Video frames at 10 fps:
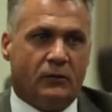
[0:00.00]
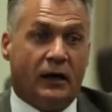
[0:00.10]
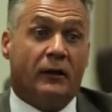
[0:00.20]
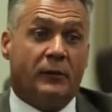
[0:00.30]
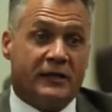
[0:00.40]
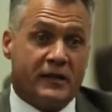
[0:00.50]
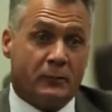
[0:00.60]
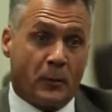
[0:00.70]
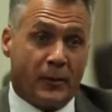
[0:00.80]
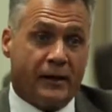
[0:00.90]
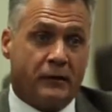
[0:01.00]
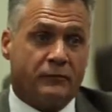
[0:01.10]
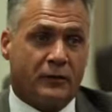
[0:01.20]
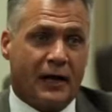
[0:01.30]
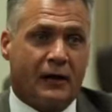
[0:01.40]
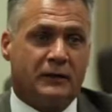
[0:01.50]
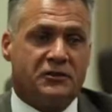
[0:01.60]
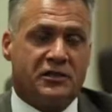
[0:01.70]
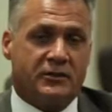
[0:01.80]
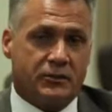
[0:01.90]
while helping them prepare for
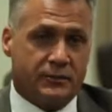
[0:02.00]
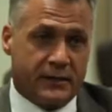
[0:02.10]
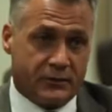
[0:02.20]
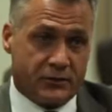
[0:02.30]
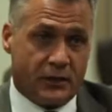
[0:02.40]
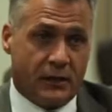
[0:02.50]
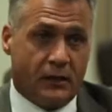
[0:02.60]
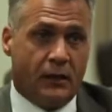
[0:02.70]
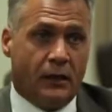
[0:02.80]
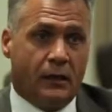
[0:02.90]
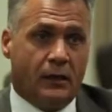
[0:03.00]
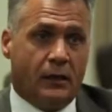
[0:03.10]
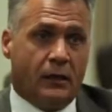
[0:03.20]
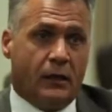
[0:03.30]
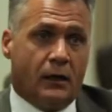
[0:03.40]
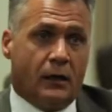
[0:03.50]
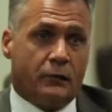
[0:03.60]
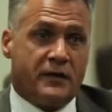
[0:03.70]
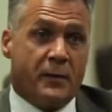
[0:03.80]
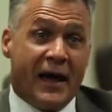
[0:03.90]
college and careers.
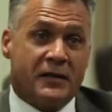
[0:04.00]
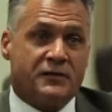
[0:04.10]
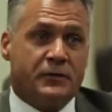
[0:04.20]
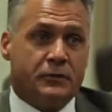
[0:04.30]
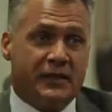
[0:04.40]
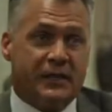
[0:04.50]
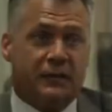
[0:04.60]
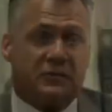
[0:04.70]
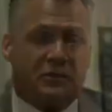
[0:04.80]
Over the past few years,